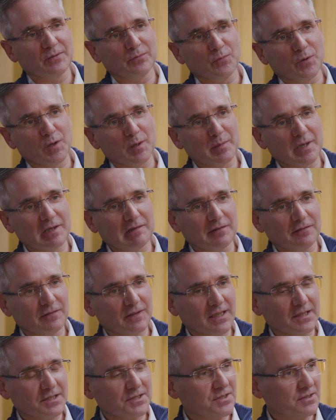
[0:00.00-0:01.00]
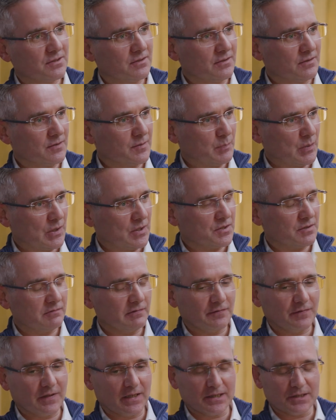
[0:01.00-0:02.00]
And one of my personal
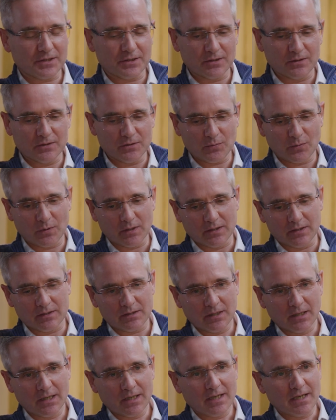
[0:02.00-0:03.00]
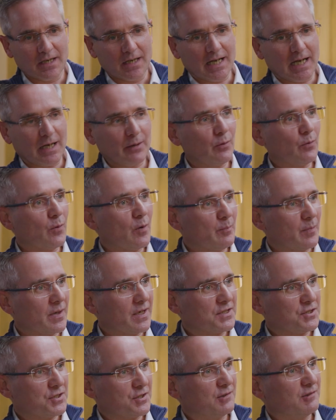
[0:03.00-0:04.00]
reflections, was how I want
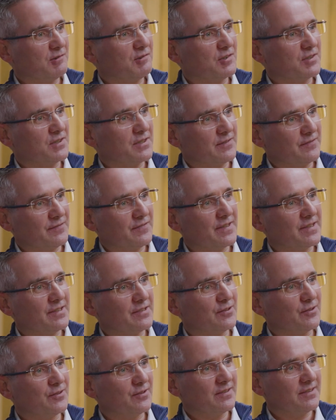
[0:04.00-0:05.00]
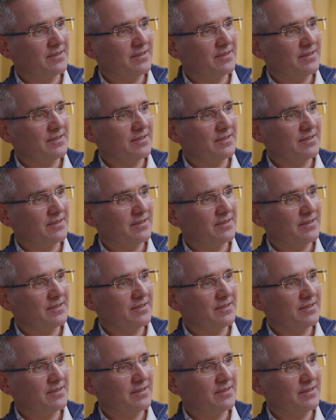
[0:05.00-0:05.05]
my children to feel